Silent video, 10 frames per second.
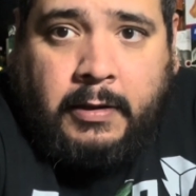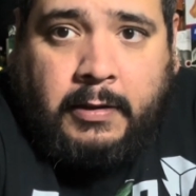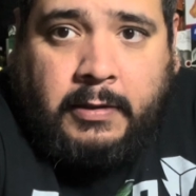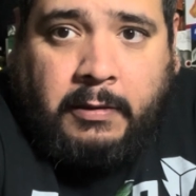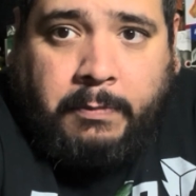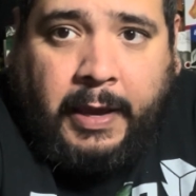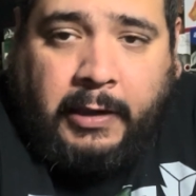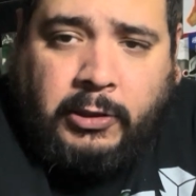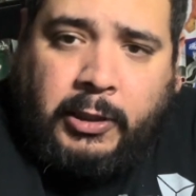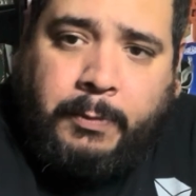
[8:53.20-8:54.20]
some
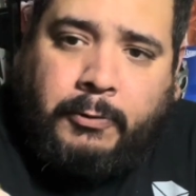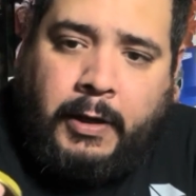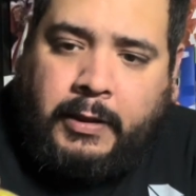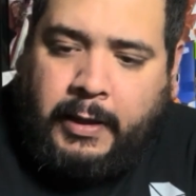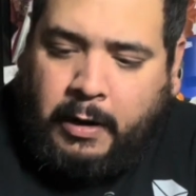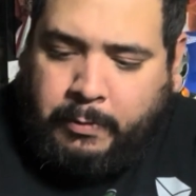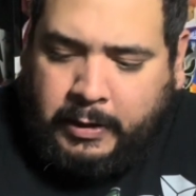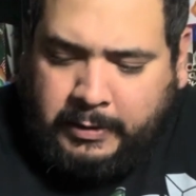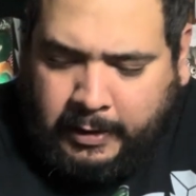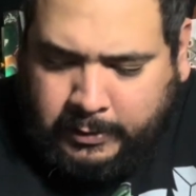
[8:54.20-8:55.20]
paint chips right there, but
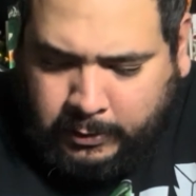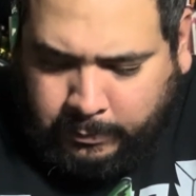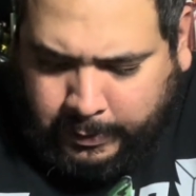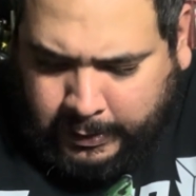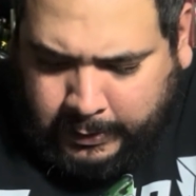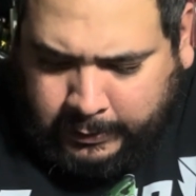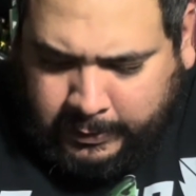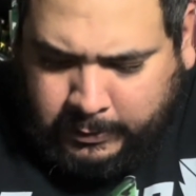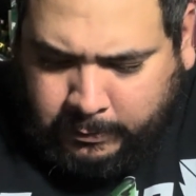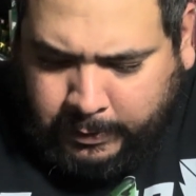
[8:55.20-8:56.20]
it's not too big
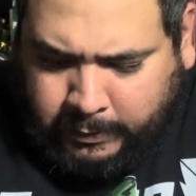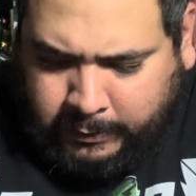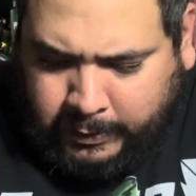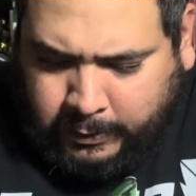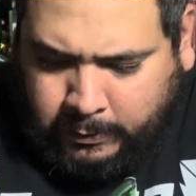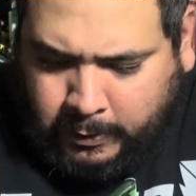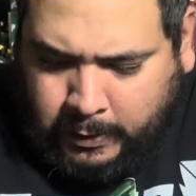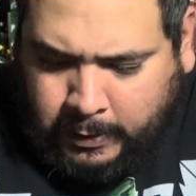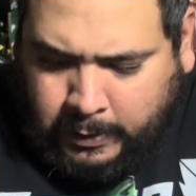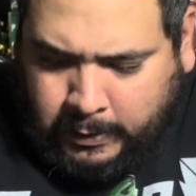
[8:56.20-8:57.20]
of a deal.
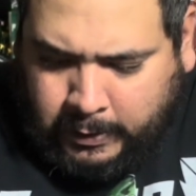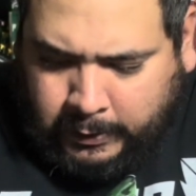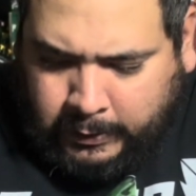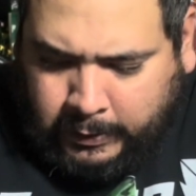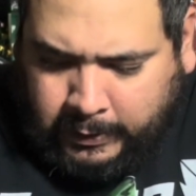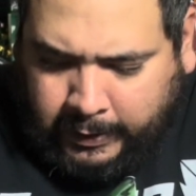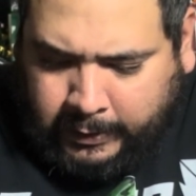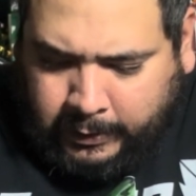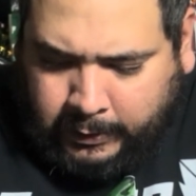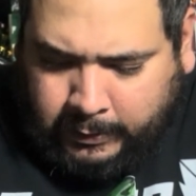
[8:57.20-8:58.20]
I think I
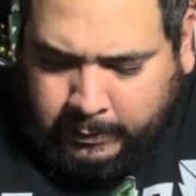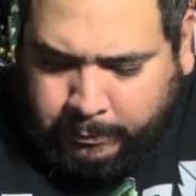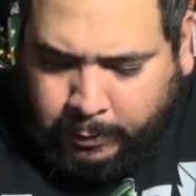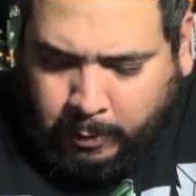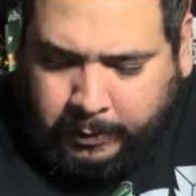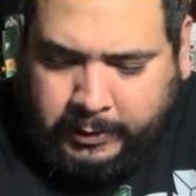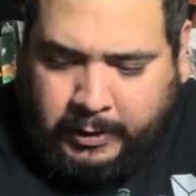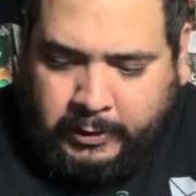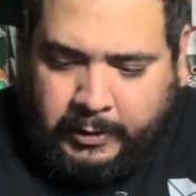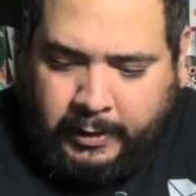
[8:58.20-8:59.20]
can probably
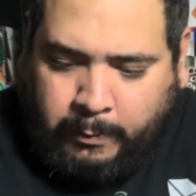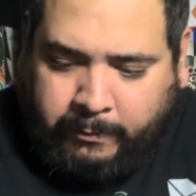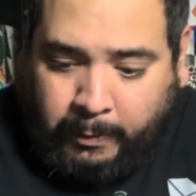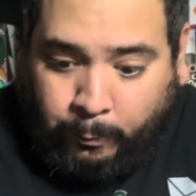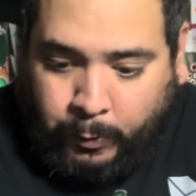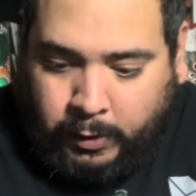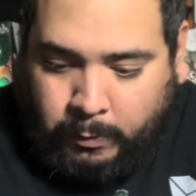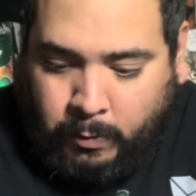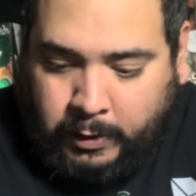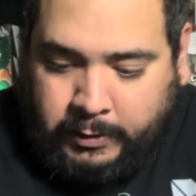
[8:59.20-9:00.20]
touch that up if I really
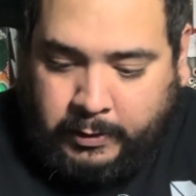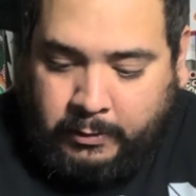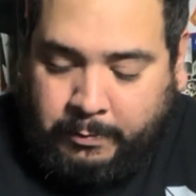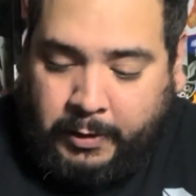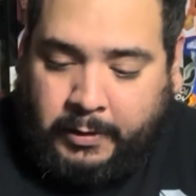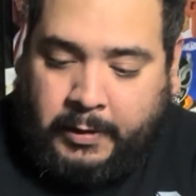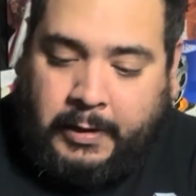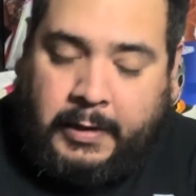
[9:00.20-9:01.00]
wanted to, but